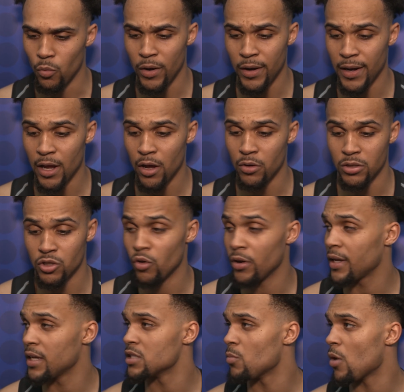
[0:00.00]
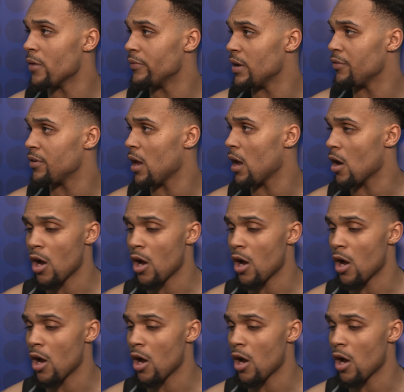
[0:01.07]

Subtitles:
Wendell is going against Marvin every day,